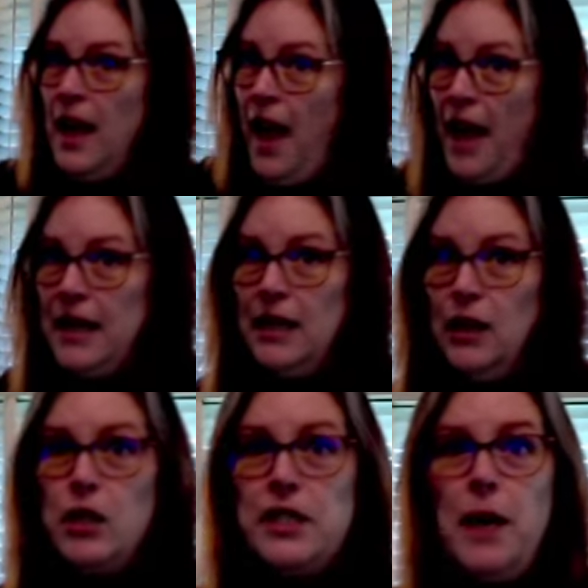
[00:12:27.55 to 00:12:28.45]
And he
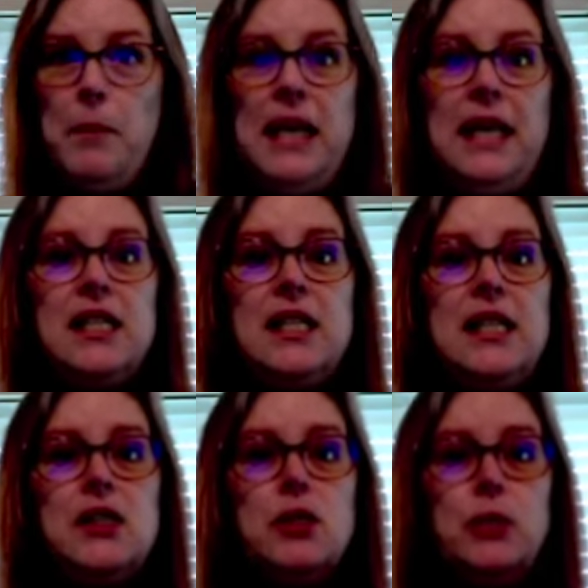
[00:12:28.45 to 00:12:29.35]
looks up and he sees
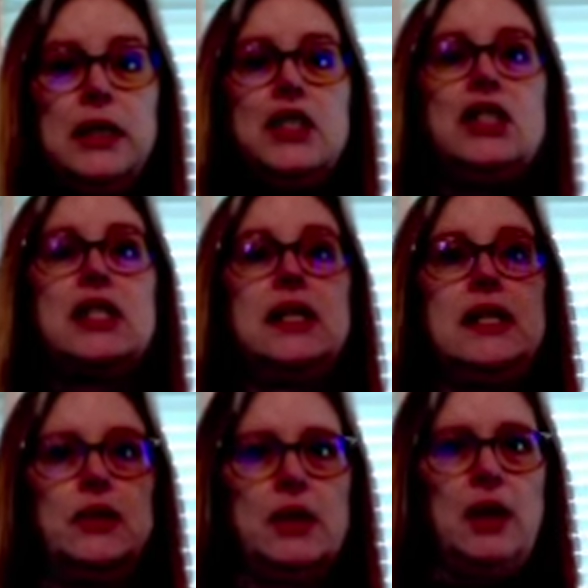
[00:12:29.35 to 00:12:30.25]
the religious
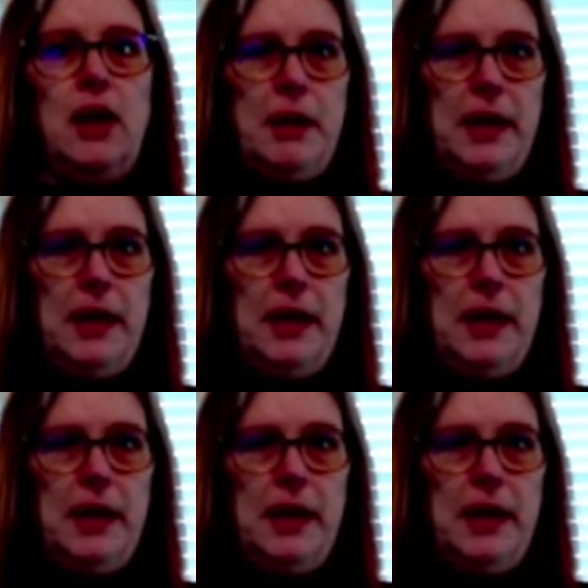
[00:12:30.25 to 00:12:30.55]
leaders coming.